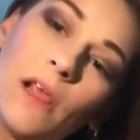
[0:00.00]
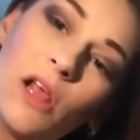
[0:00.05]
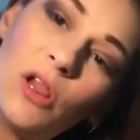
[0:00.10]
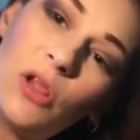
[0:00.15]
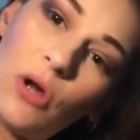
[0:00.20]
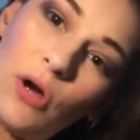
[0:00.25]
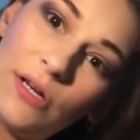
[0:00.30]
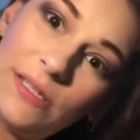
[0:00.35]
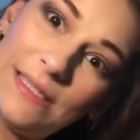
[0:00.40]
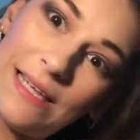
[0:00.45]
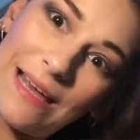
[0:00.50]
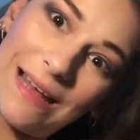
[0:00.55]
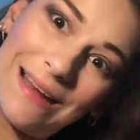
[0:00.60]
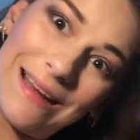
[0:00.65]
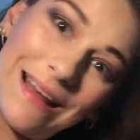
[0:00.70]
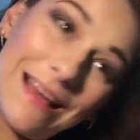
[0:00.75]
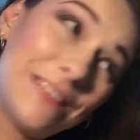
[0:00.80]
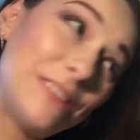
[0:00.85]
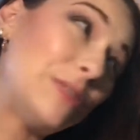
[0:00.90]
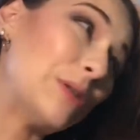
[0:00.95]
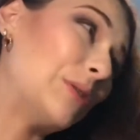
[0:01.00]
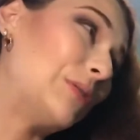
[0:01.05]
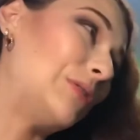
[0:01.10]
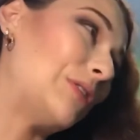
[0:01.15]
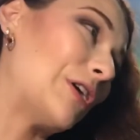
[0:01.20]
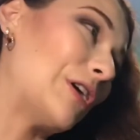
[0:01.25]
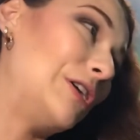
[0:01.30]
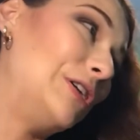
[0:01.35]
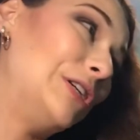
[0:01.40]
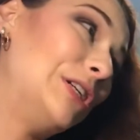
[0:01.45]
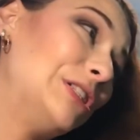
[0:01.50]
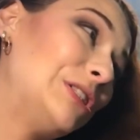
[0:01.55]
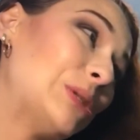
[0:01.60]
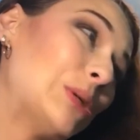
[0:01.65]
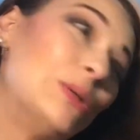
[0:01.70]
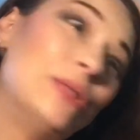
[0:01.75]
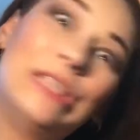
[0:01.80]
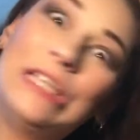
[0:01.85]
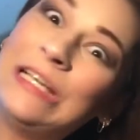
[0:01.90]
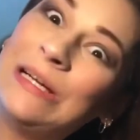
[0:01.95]
Long day today so far, and it's
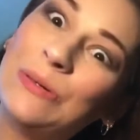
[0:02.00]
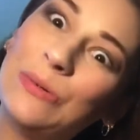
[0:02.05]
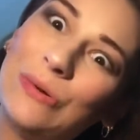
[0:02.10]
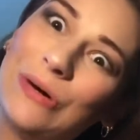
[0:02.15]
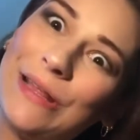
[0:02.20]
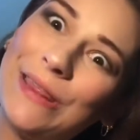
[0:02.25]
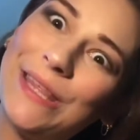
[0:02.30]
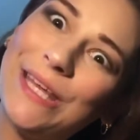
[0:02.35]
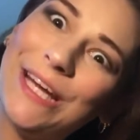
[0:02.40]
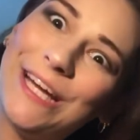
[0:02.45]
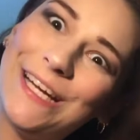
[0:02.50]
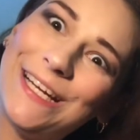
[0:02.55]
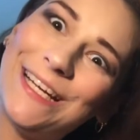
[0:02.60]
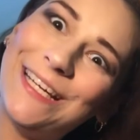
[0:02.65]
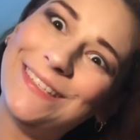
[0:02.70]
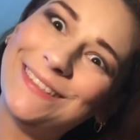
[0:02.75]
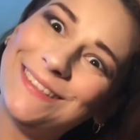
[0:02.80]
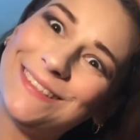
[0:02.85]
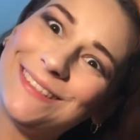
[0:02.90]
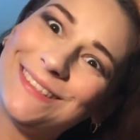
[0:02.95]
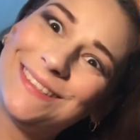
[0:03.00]
only 1:30.